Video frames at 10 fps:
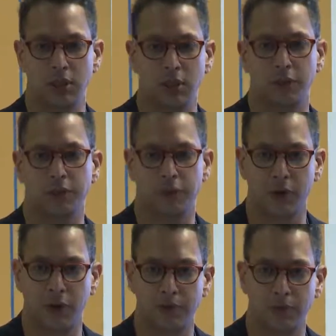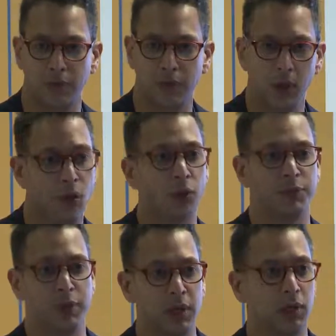can use for free or
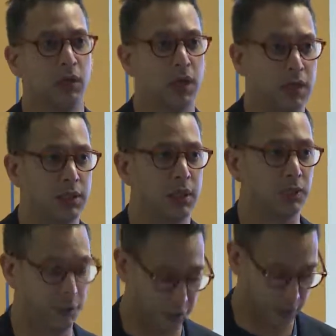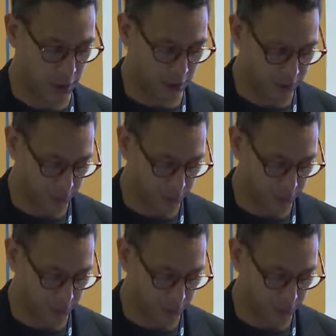is being donated for free.